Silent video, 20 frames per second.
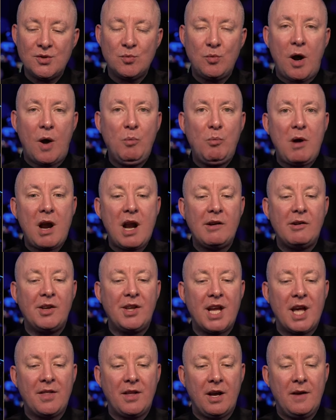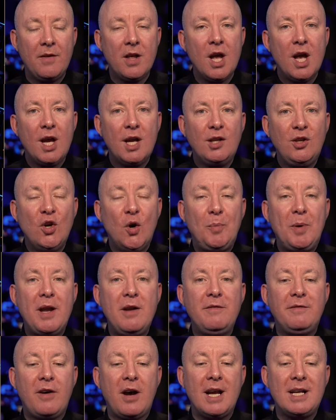One way or the other, you'll be
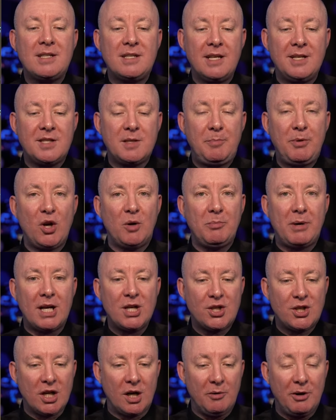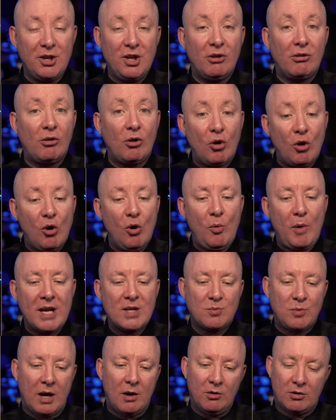invited to be on my show, and you're
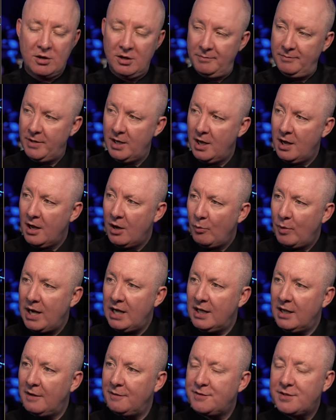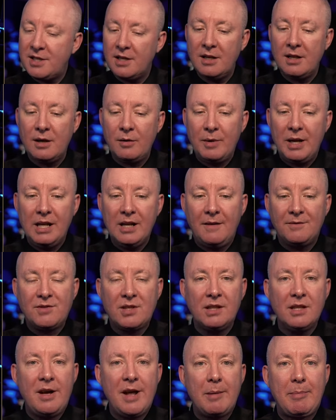always welcome. We love to
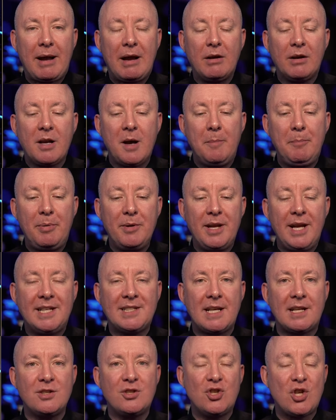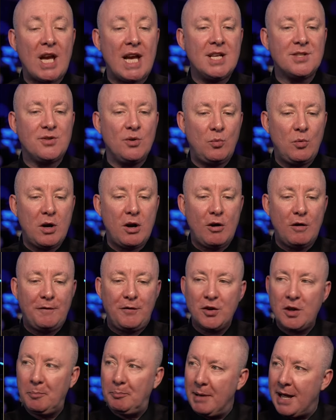learn about companies that change the world
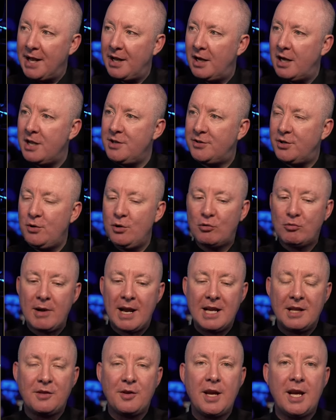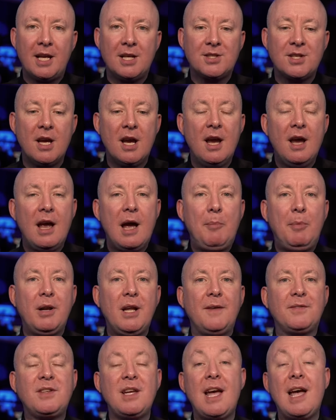for the better and do great things. And we'd
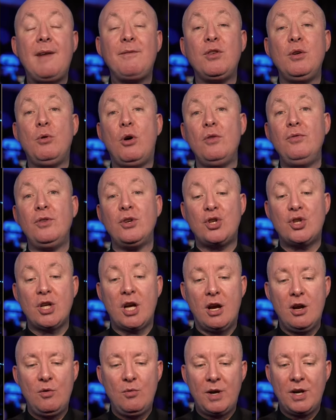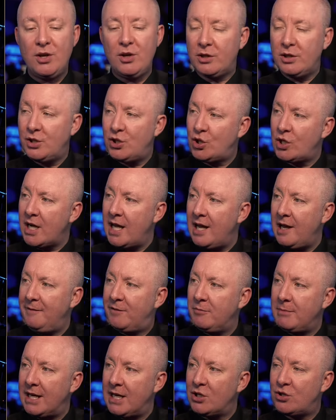love to have you on the show where you could share
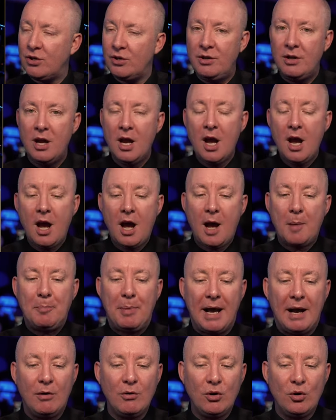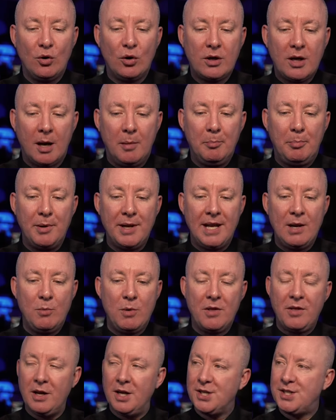information about your company
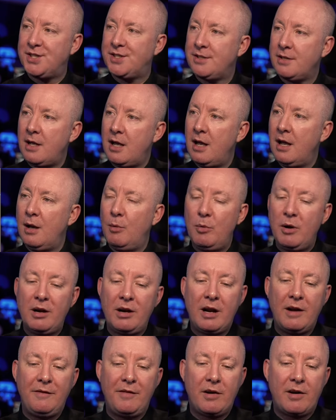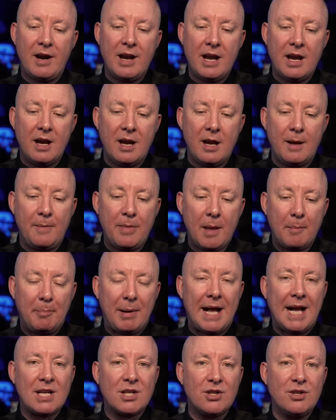with us. We're a very
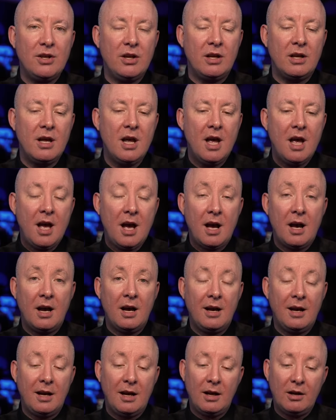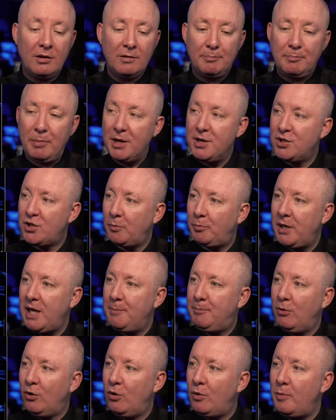passionate bunch of
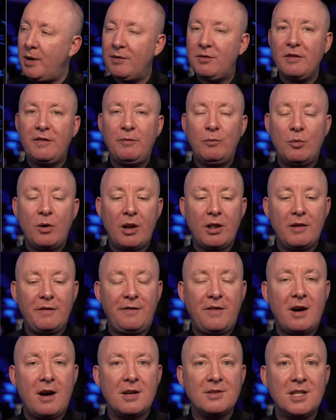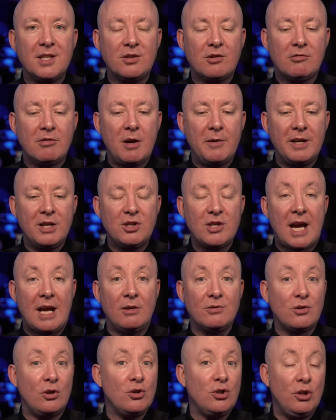people. We have one of the fastest growing
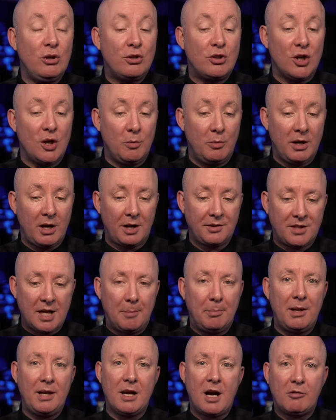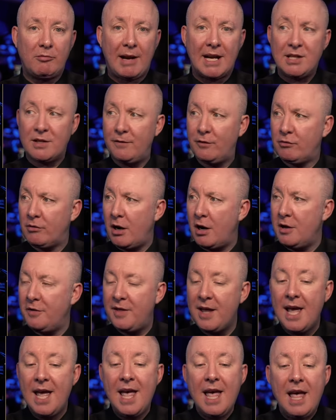channels on YouTube. We are doubling our rate of growth
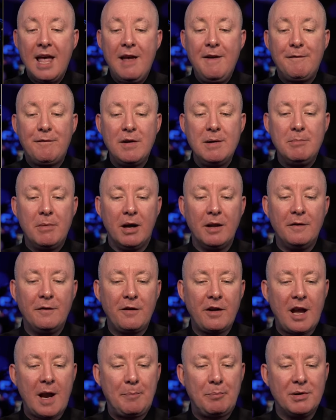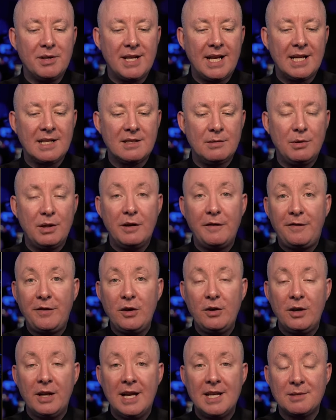every month, and I predict in a
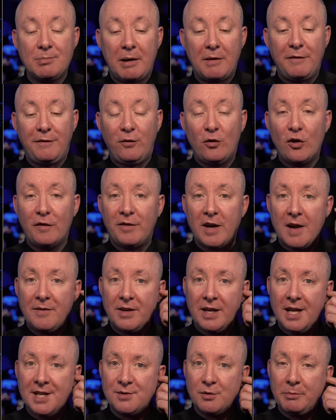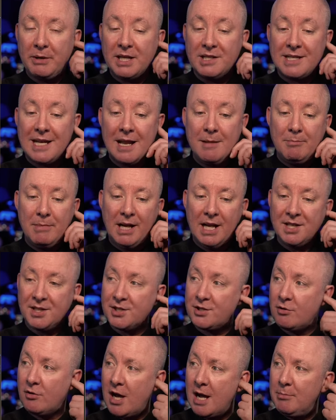few years, about 4 or 5 years, we'll be at 10 million
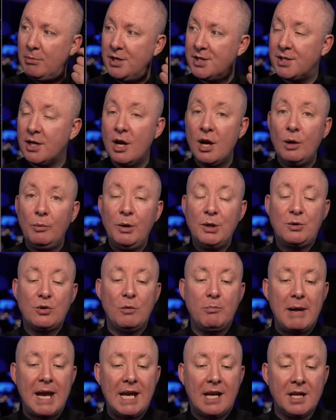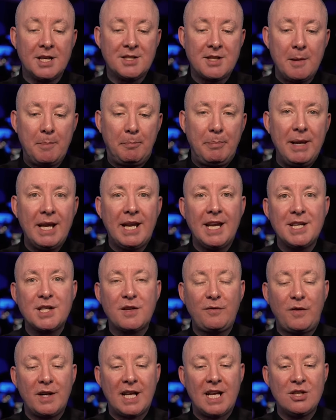subscribers, which will make us the
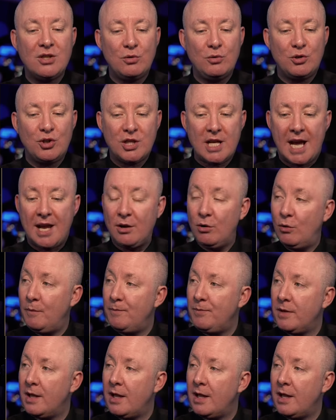biggest financial channel